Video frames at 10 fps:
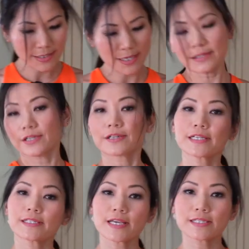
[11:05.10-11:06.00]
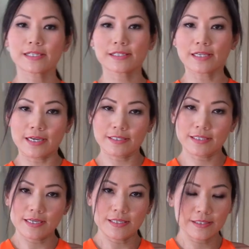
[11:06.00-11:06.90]
The next exercise
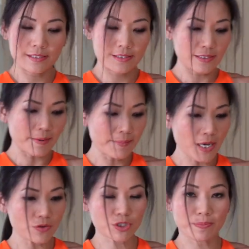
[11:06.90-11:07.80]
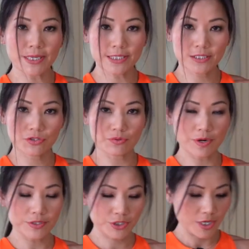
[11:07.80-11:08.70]
is dumbbell split
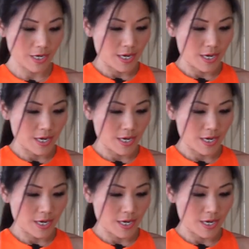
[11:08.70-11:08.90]
squat.